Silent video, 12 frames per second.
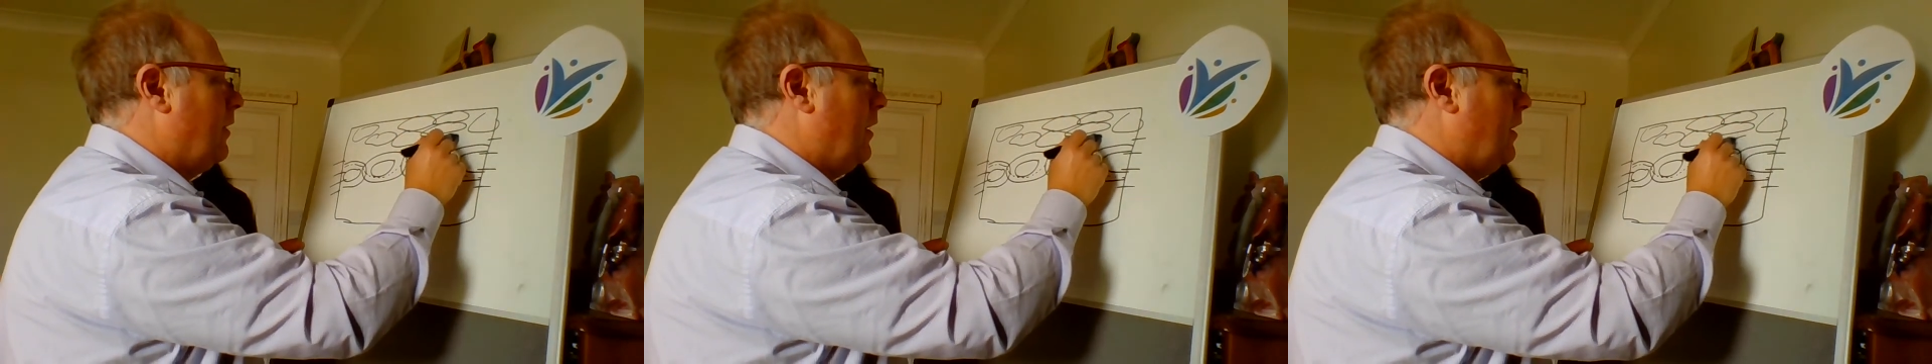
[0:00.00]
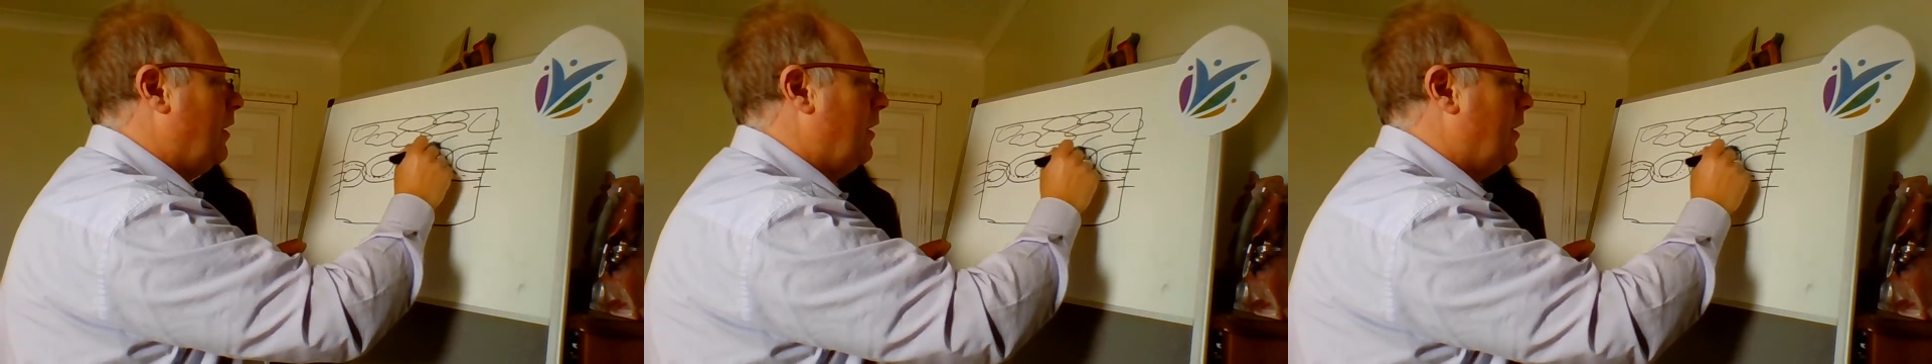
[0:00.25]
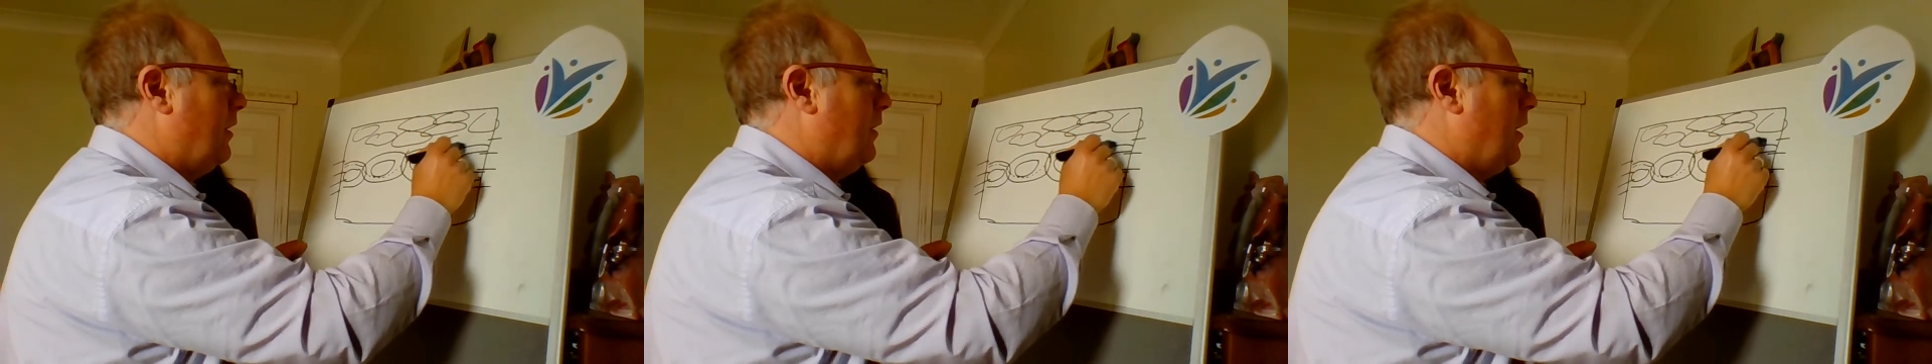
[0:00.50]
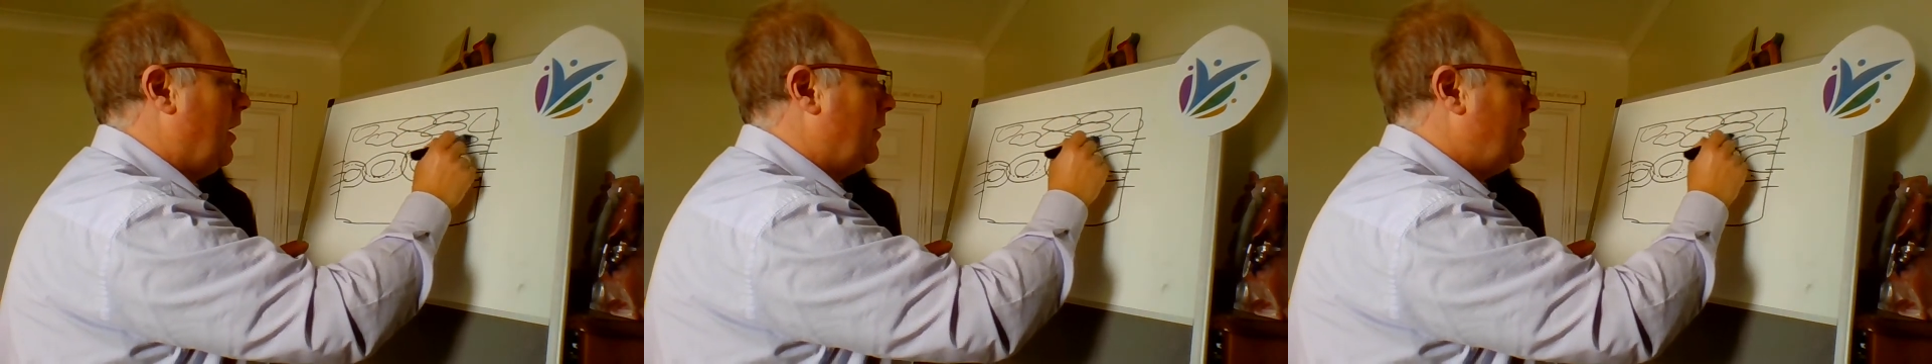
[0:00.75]
I
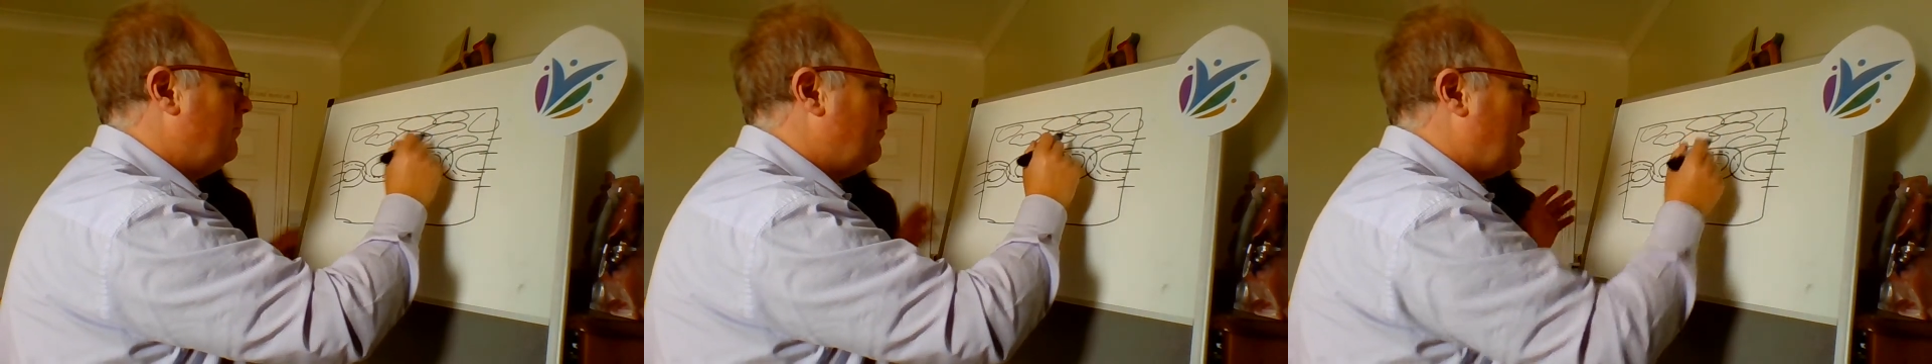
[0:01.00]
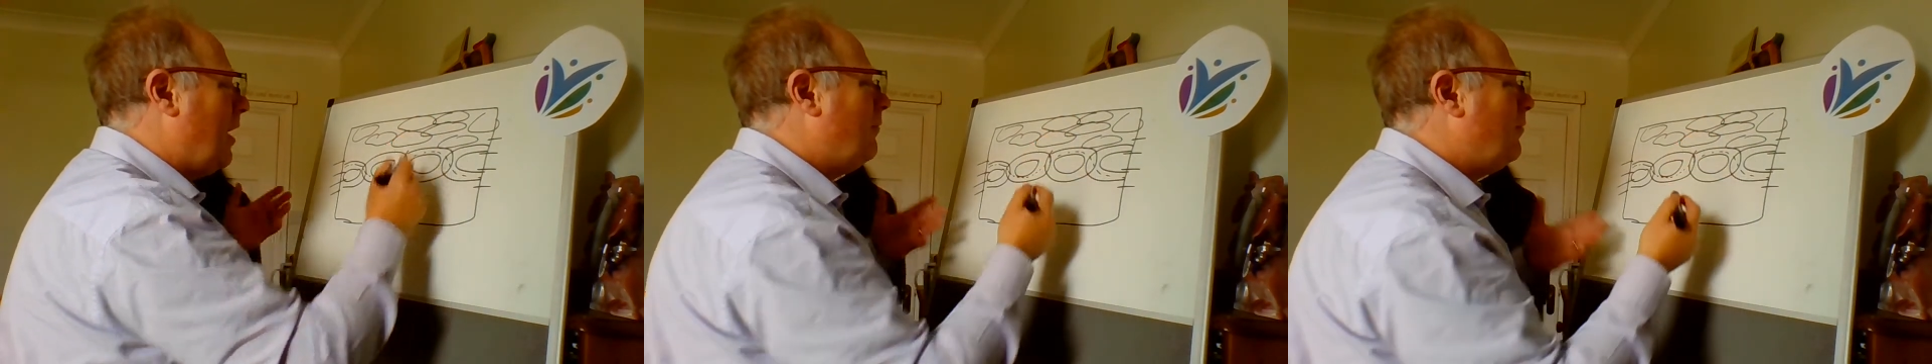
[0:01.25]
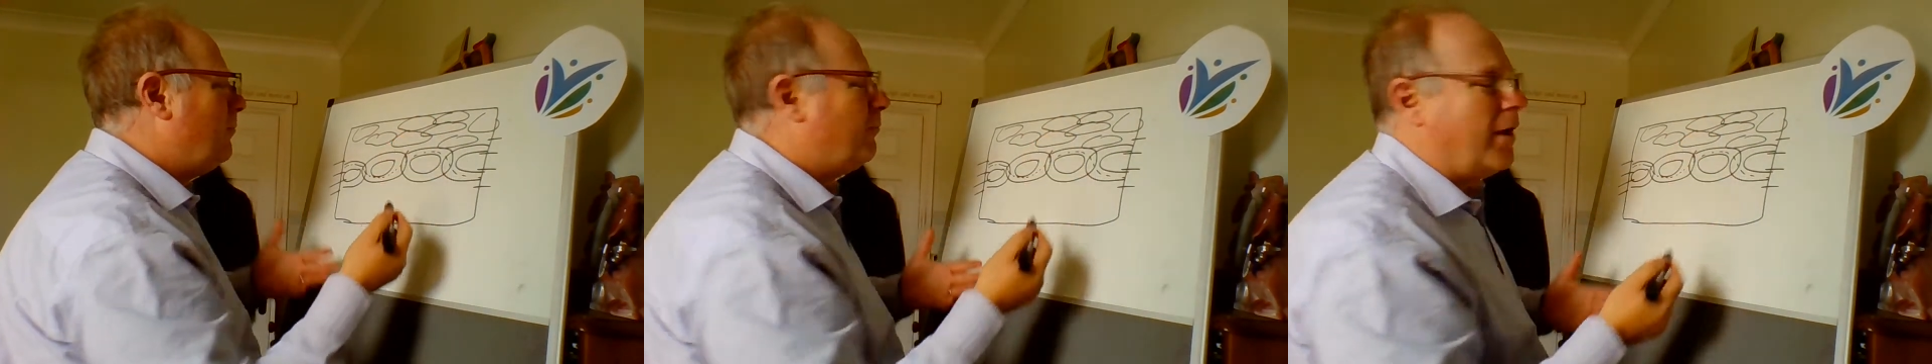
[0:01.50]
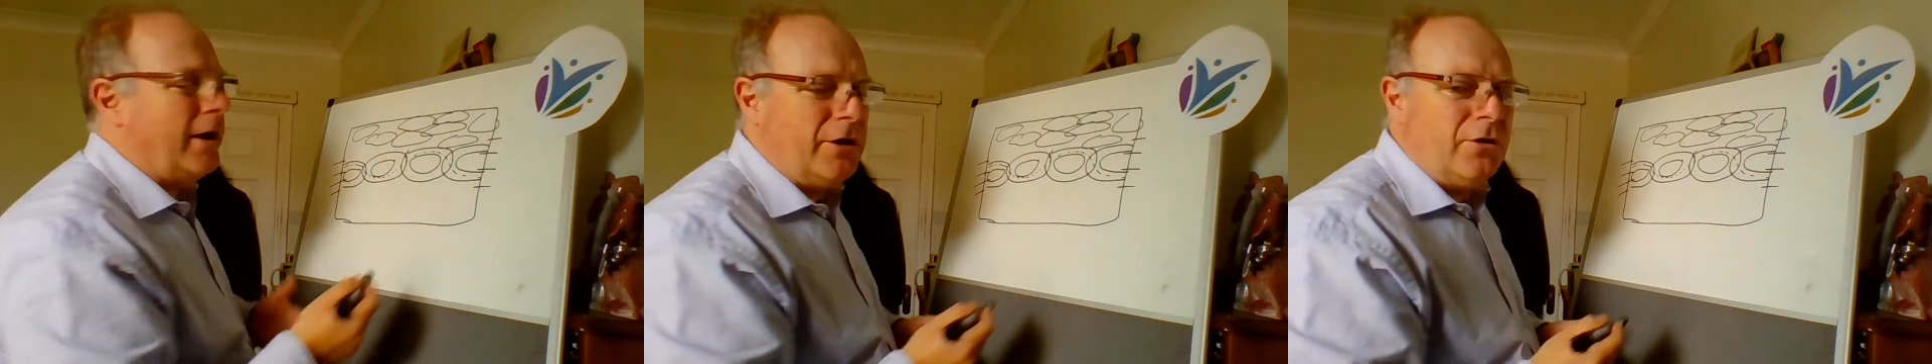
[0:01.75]
want
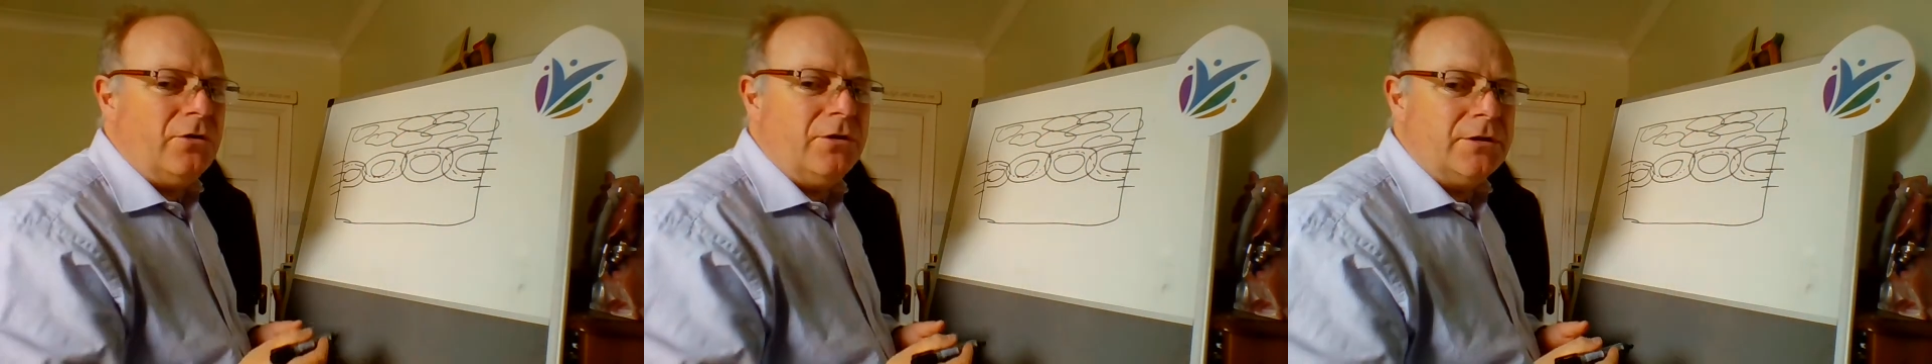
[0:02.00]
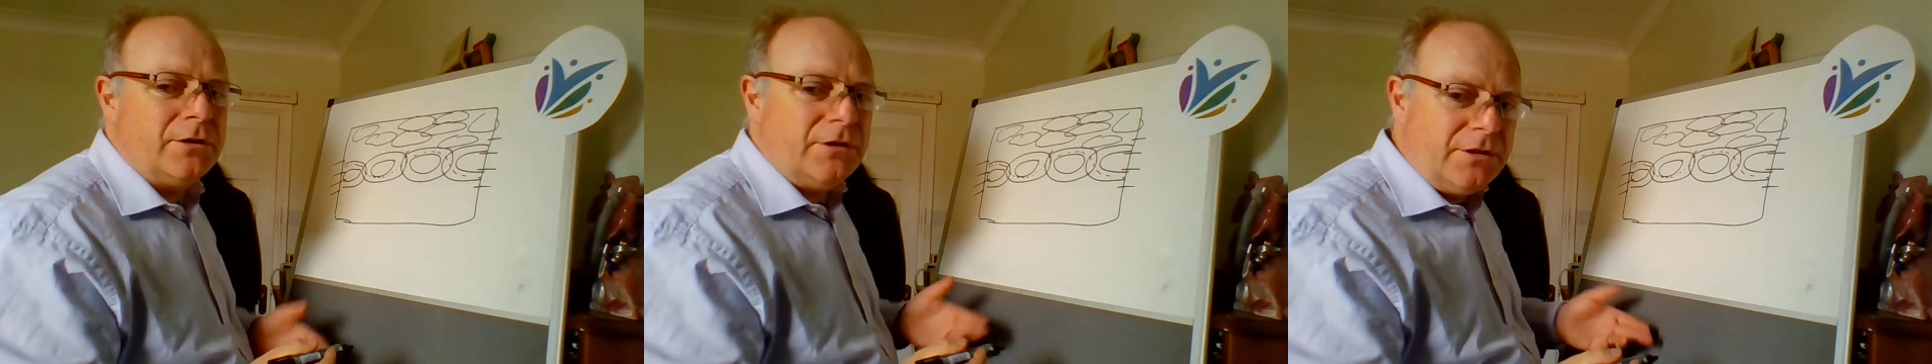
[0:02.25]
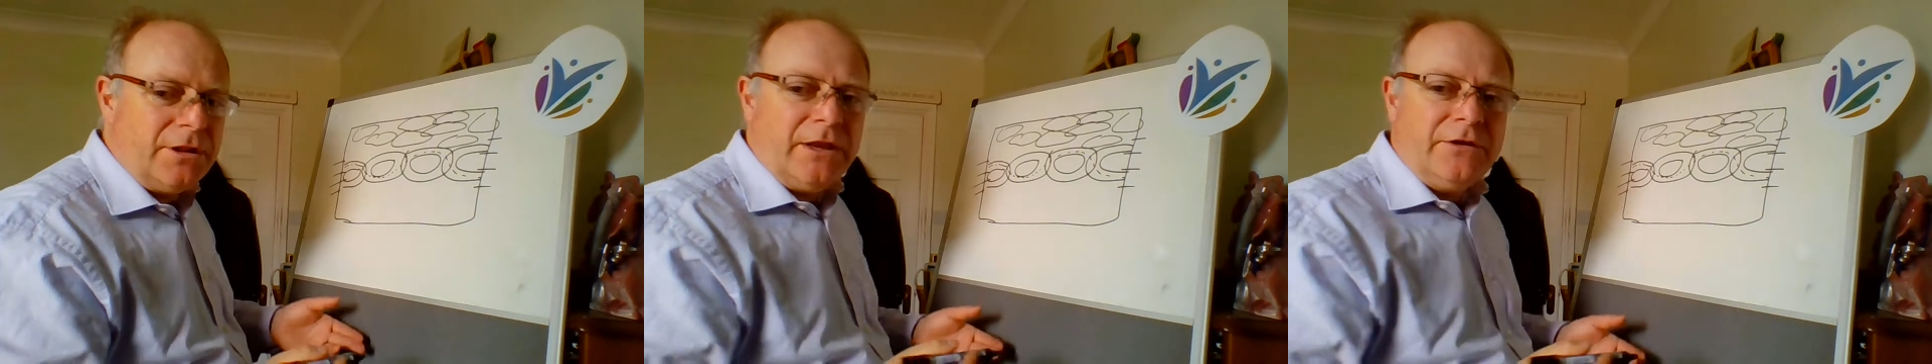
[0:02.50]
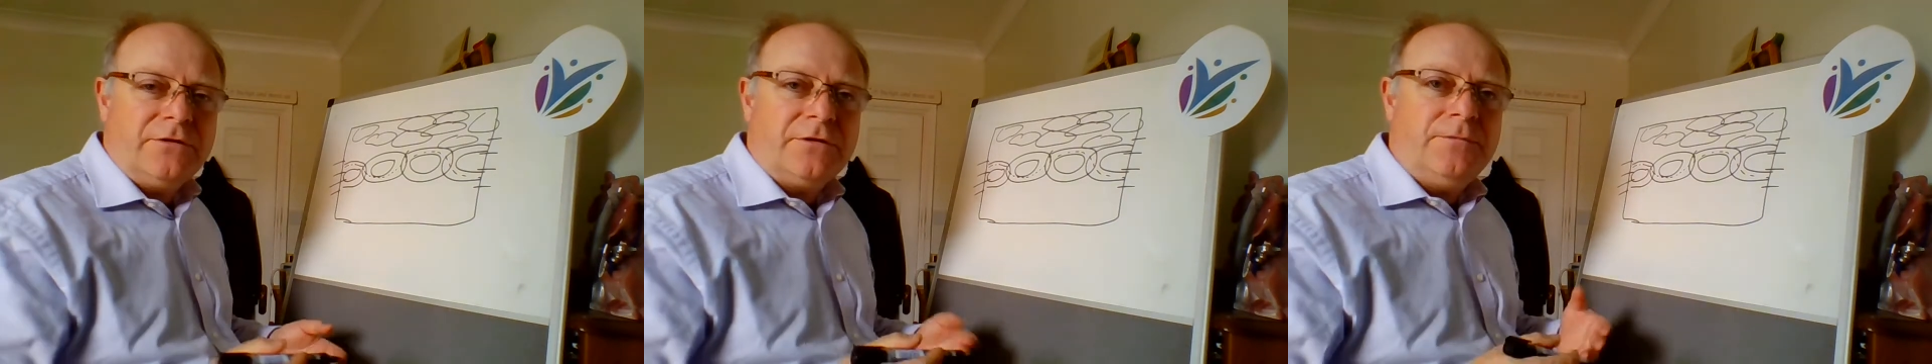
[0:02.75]
bright colours and scents,